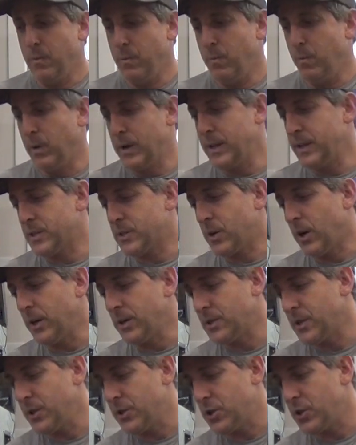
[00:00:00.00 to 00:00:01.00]
one of the
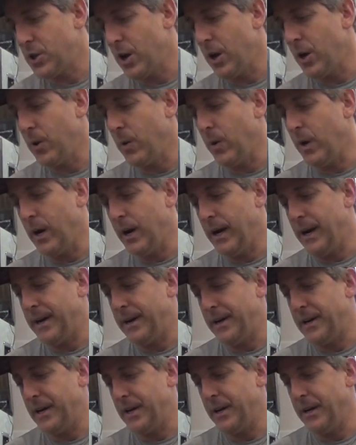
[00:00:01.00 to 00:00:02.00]
stars of the show
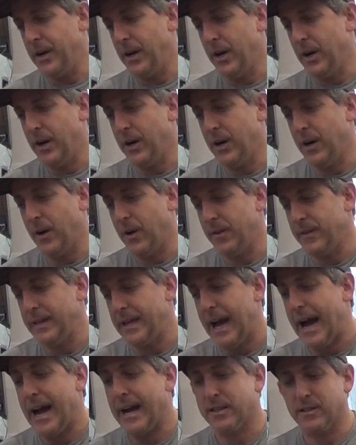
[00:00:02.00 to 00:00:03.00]
are the
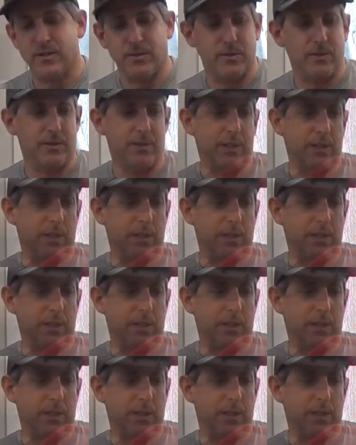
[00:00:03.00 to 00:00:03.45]
axles